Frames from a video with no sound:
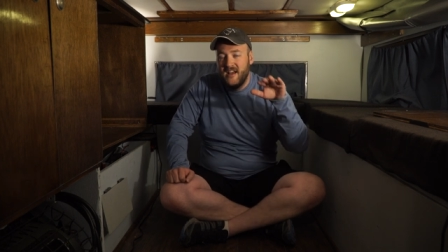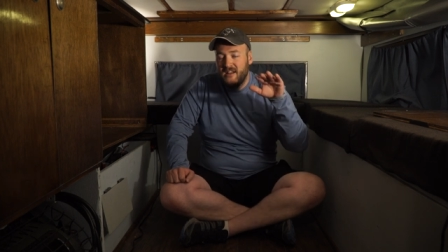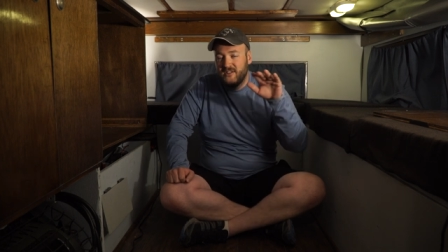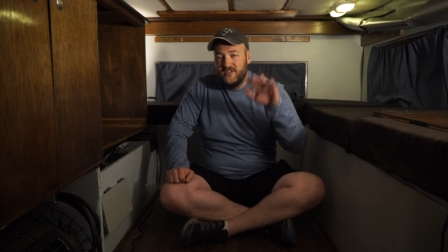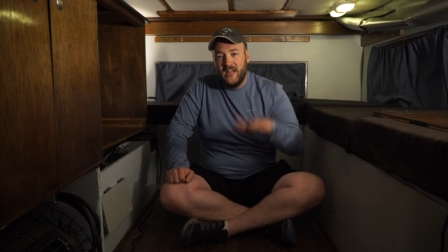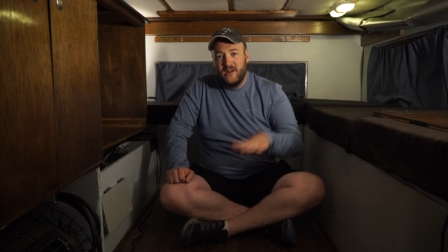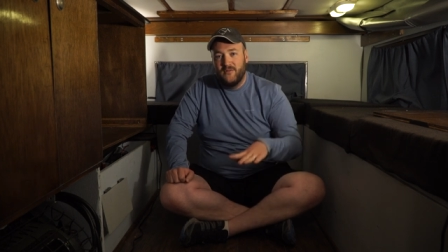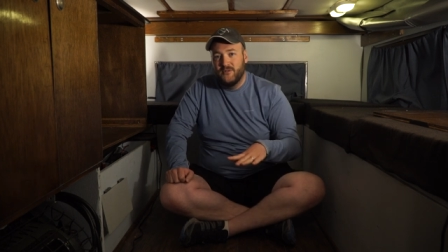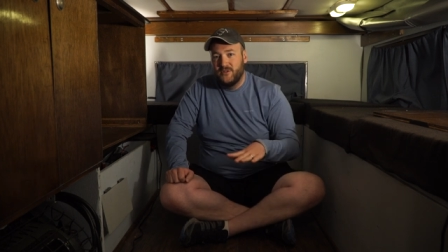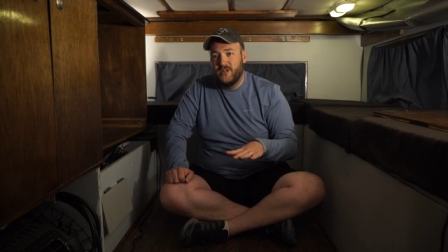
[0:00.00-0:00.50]

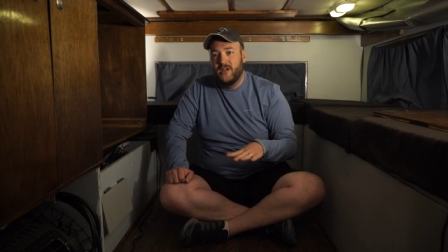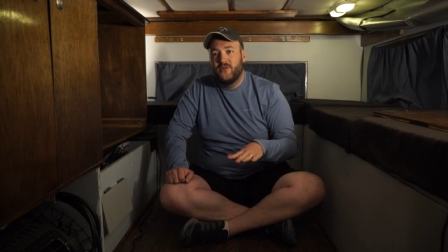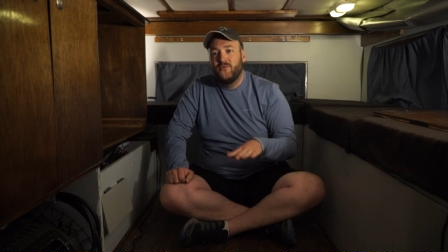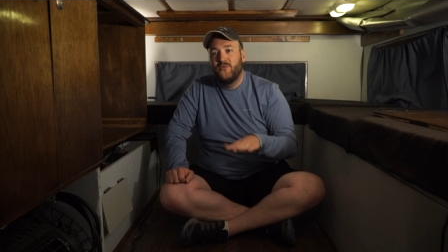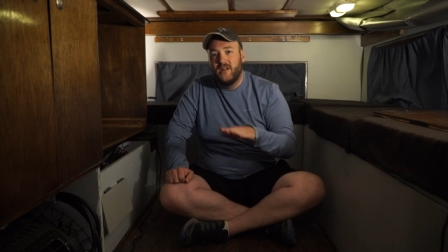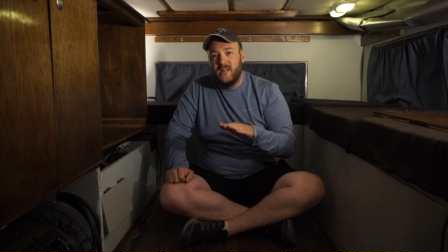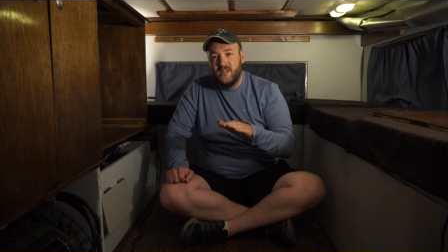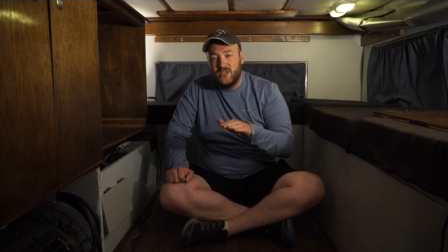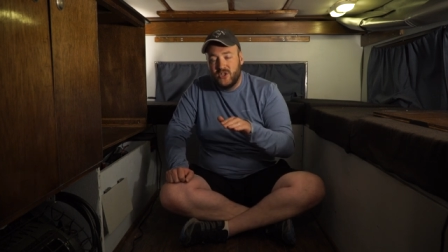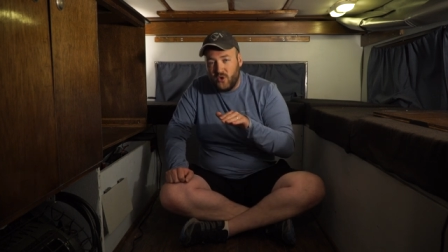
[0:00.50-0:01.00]
so that it was like
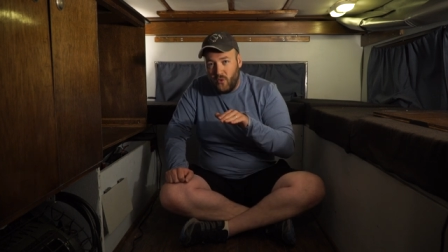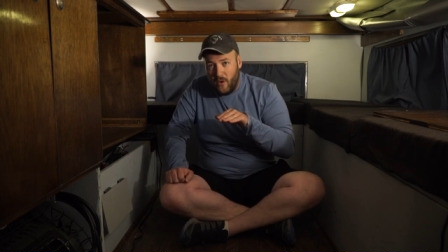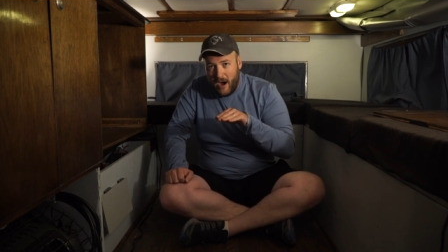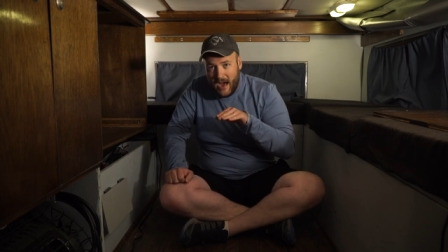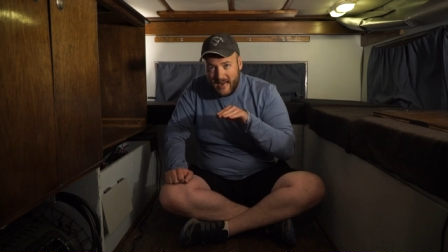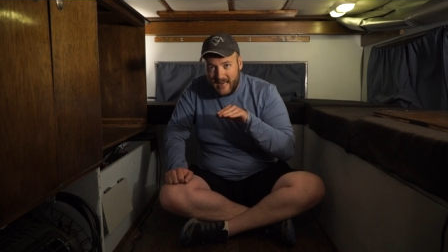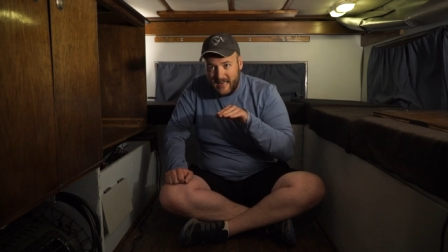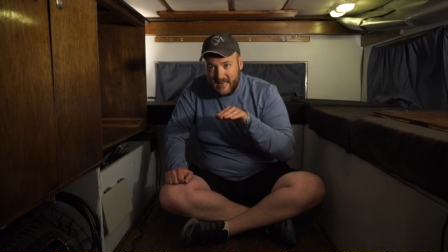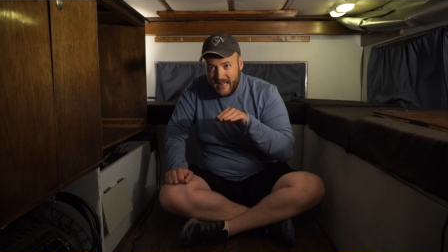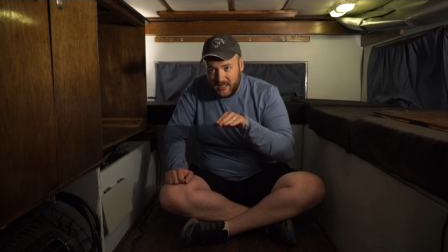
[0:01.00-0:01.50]
really
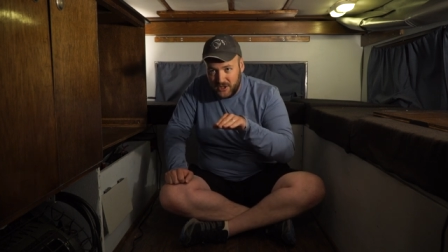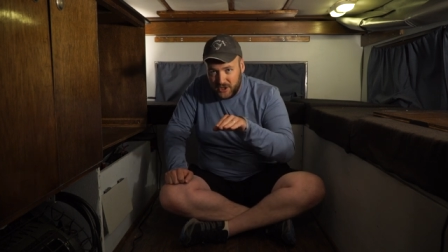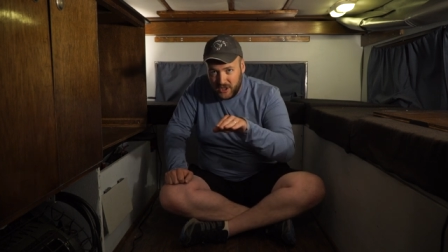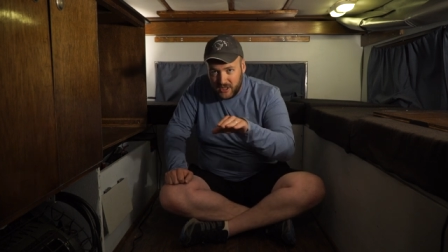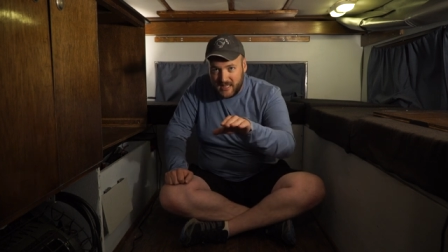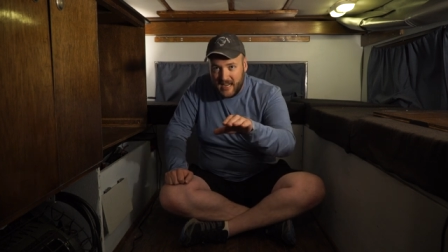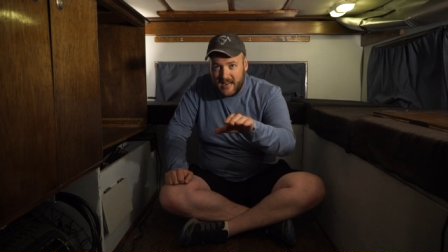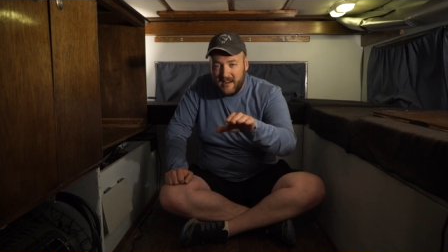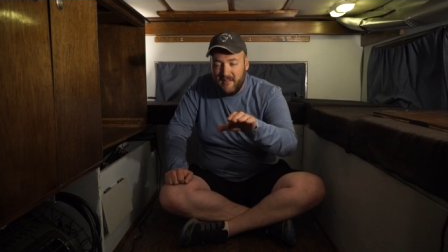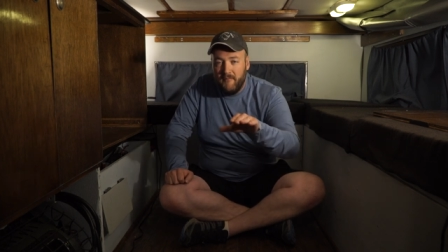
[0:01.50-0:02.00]
squatting and
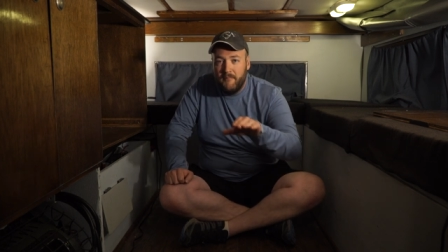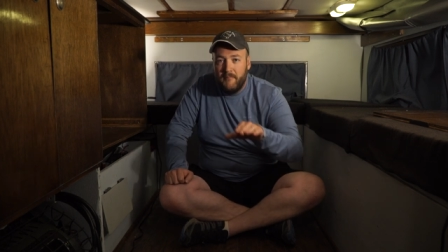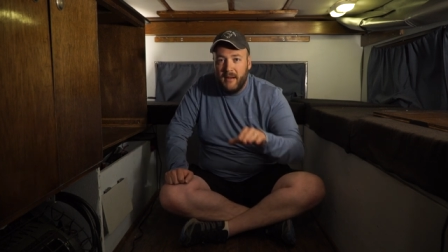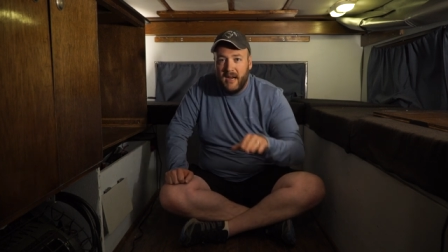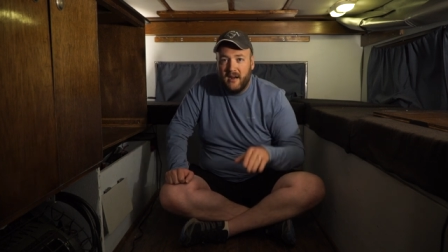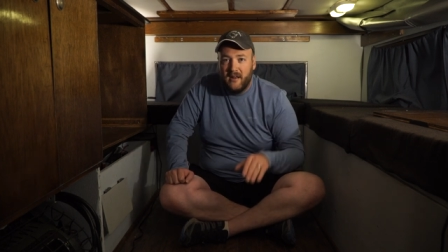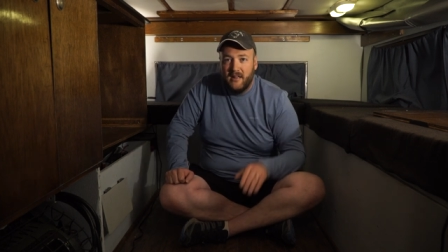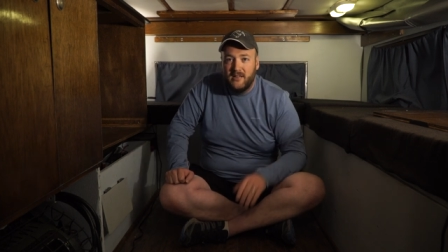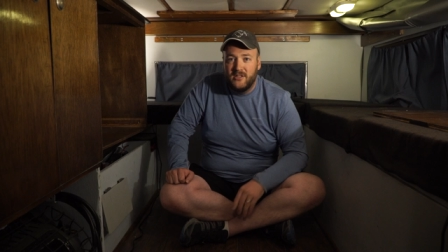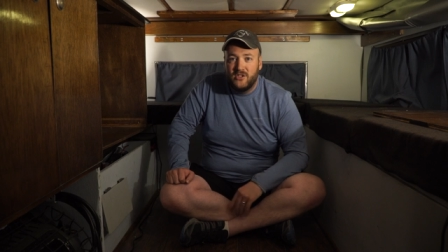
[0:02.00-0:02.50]
just kind of
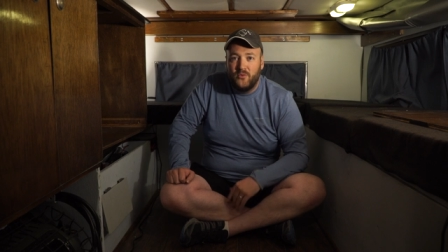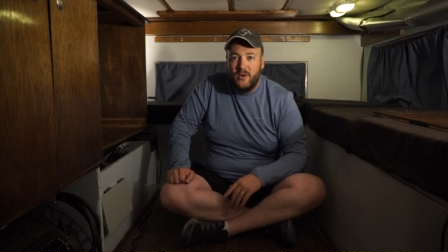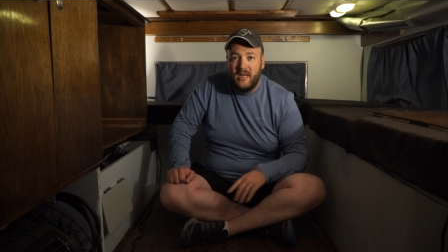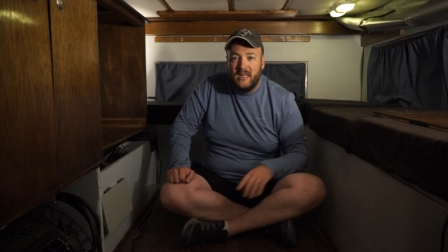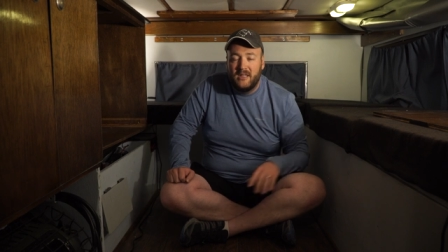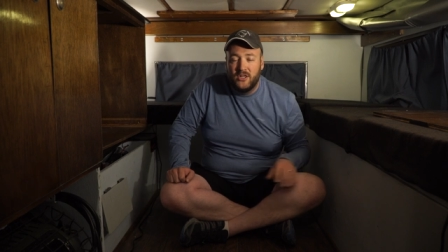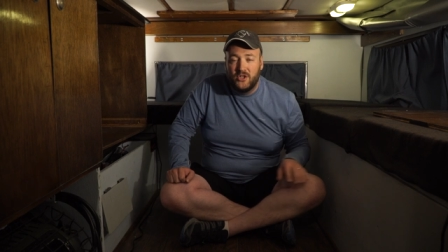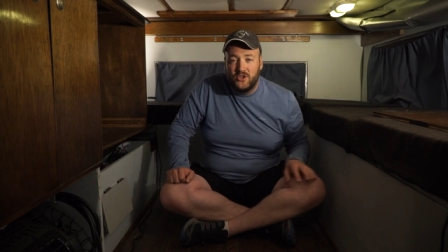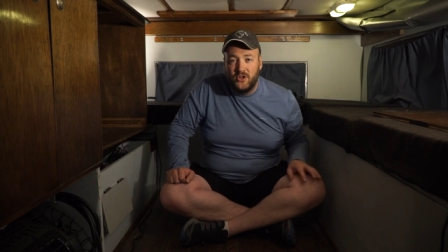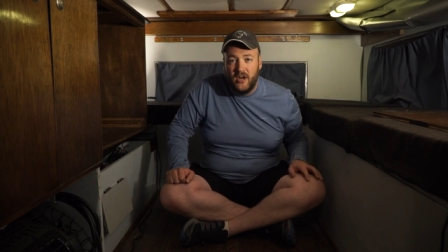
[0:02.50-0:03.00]
barely
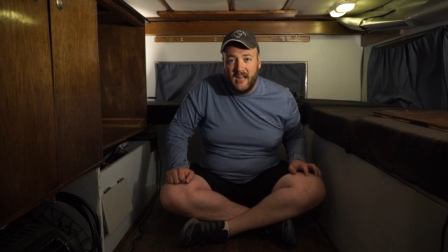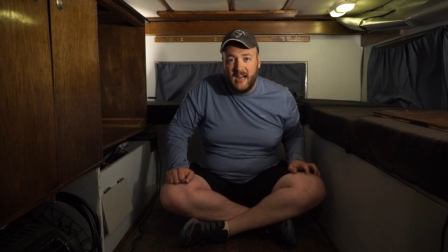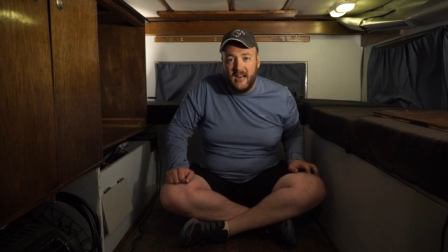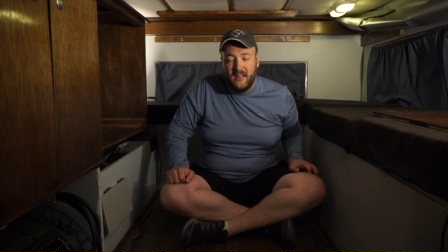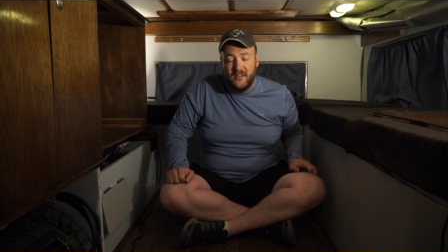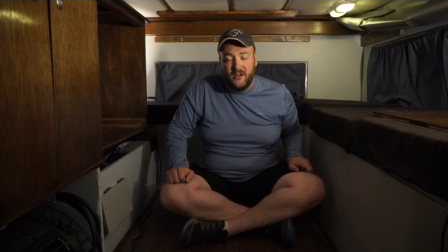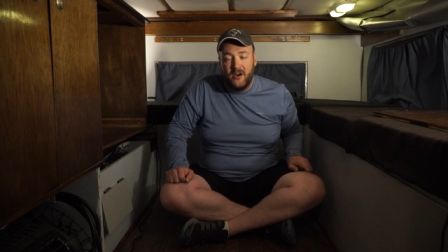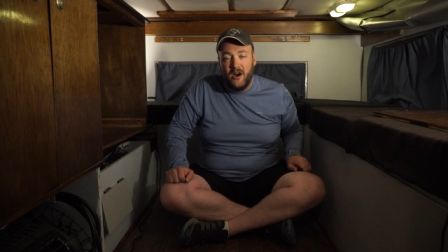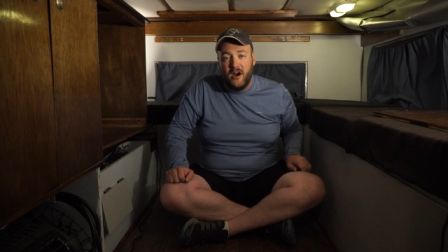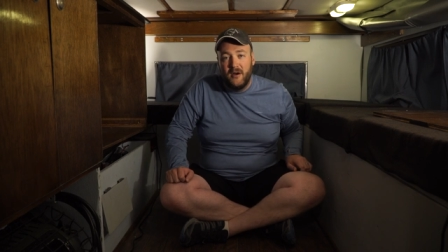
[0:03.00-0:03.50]
squeaked the truck out
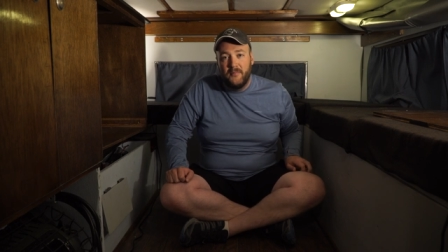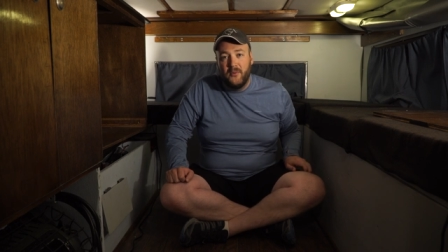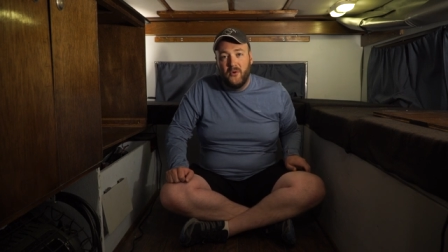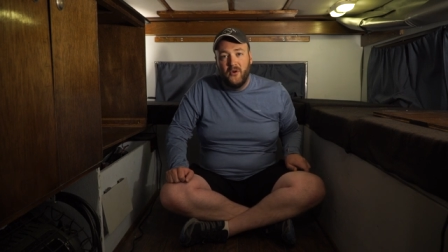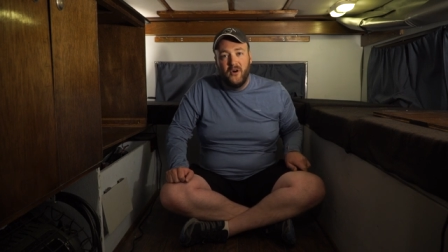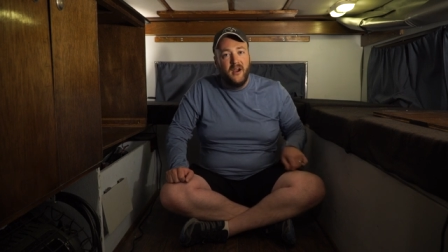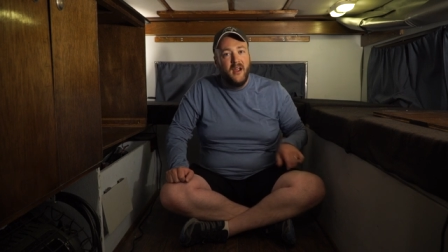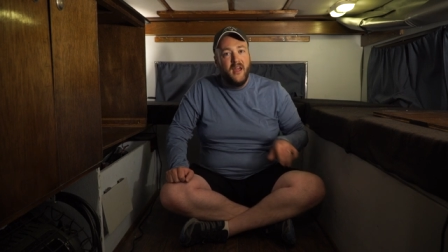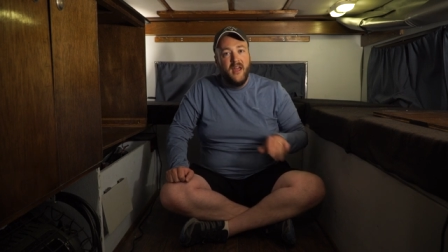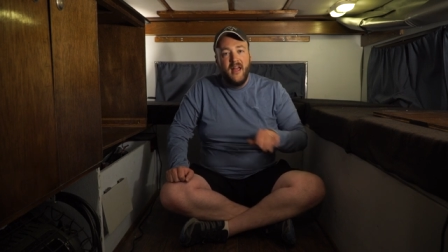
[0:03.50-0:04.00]
of the
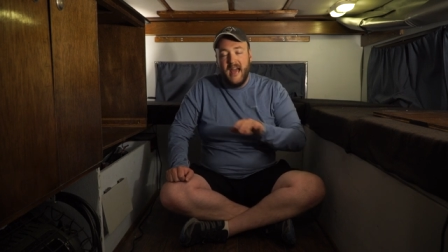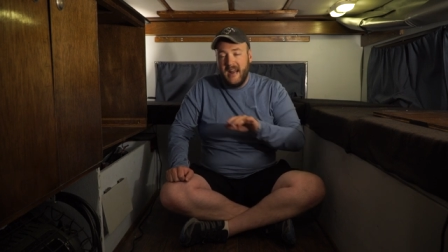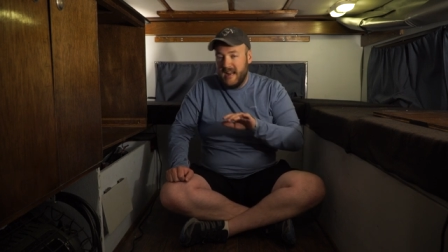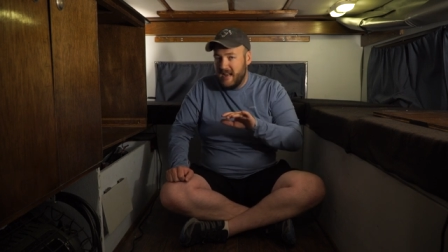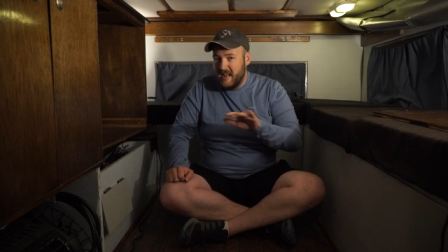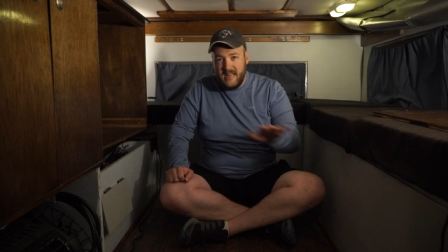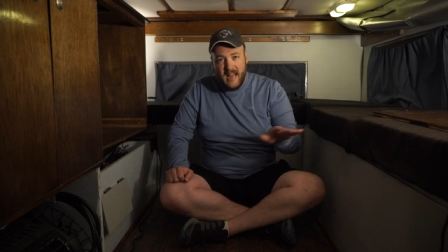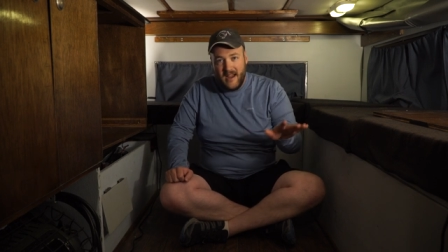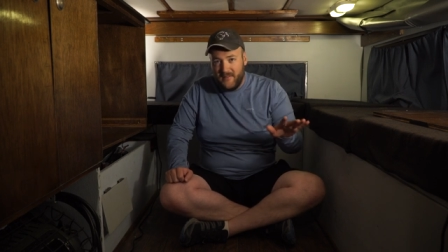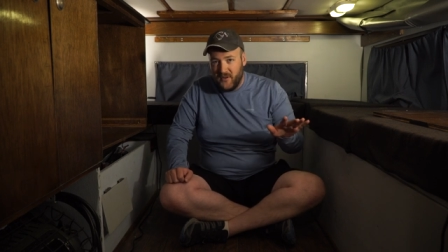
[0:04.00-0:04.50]
carport. And
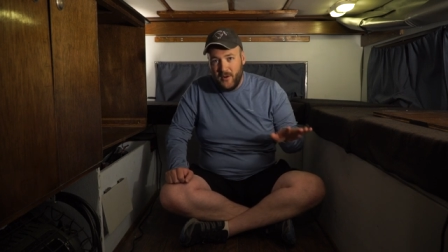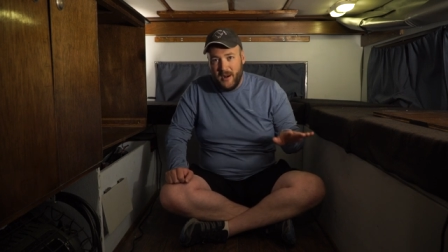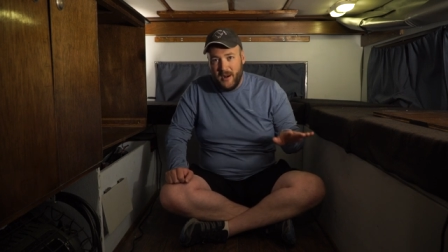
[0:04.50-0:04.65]
it never